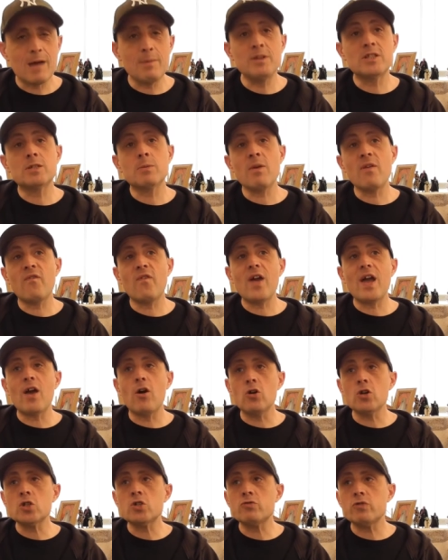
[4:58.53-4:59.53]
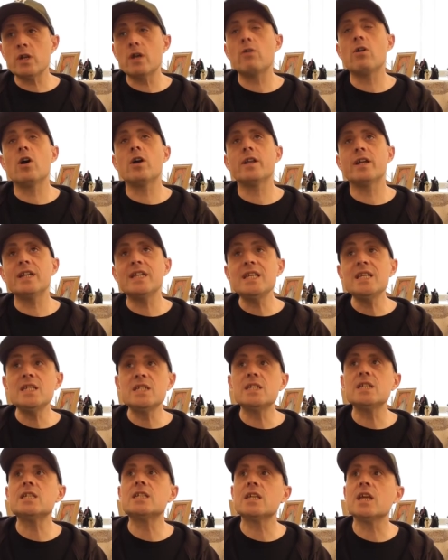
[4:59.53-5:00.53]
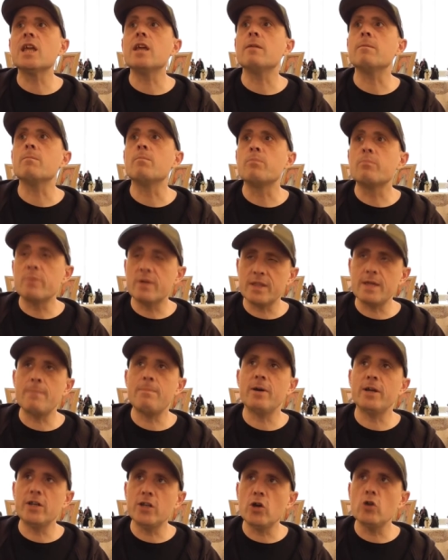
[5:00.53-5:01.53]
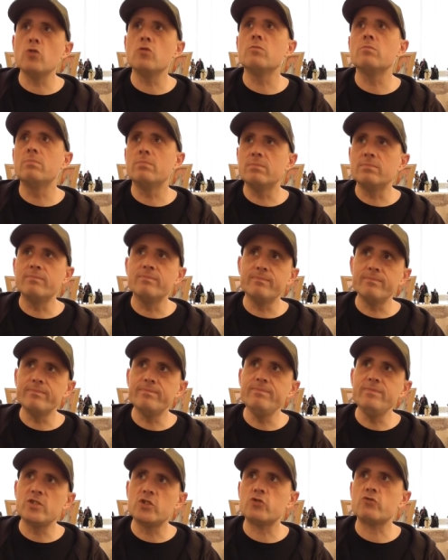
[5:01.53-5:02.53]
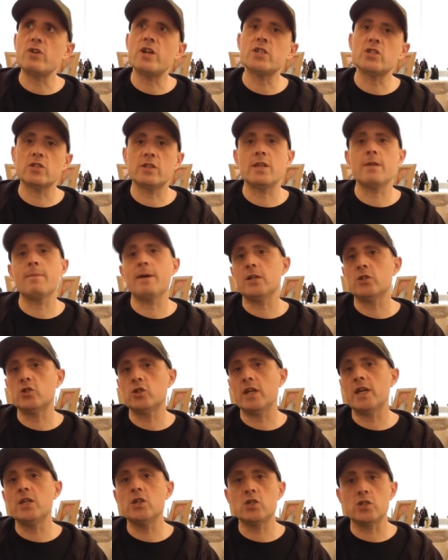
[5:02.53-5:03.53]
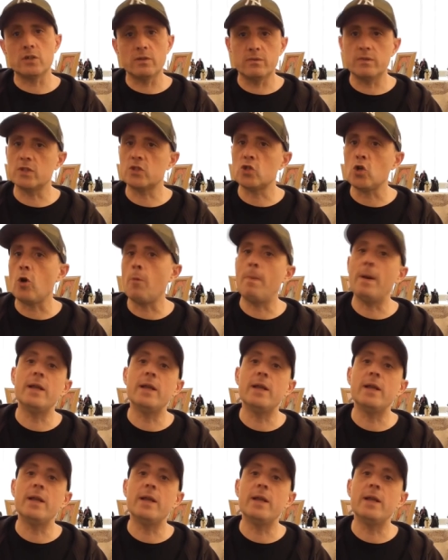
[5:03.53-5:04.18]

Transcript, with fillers: I mean, to be fair, Austria aren't an easy team, but they're by no stretch of the imagination the top